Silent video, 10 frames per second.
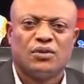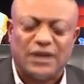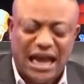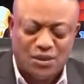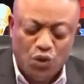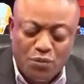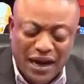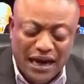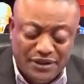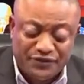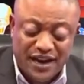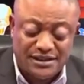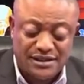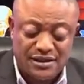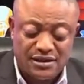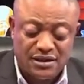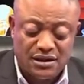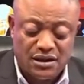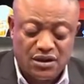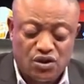Oh yes, we could make a difference.
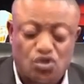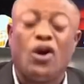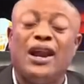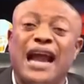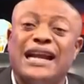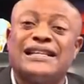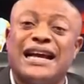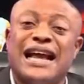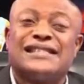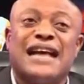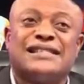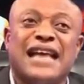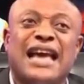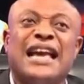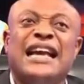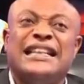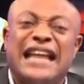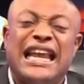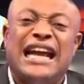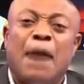So let us understand, sir,
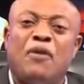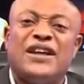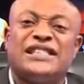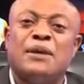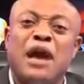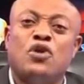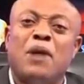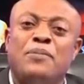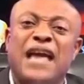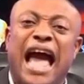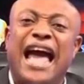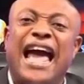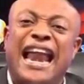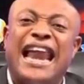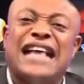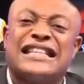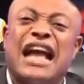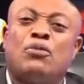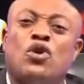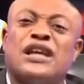the legal profession, let's
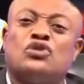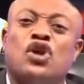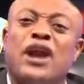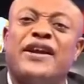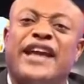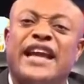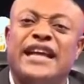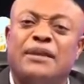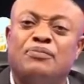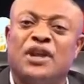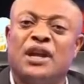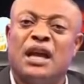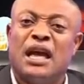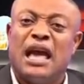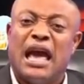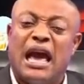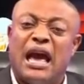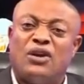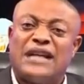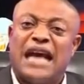come closer to the ordinary Ghanaian.
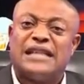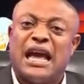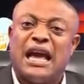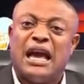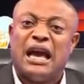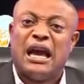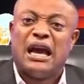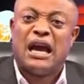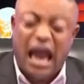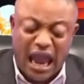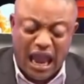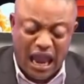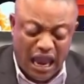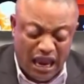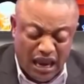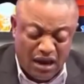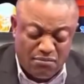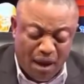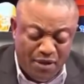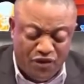What did I say?
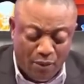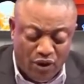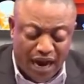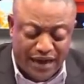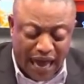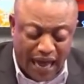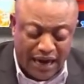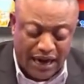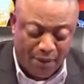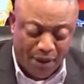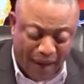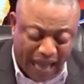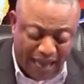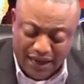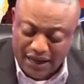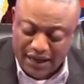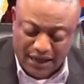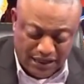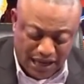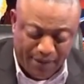Mami chop mukakla, maneba,
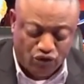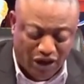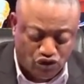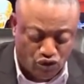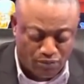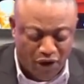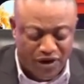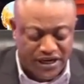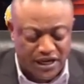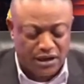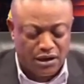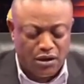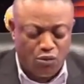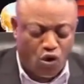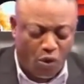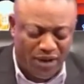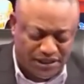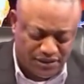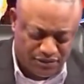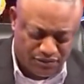yabetraso, me ready more
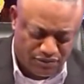comments.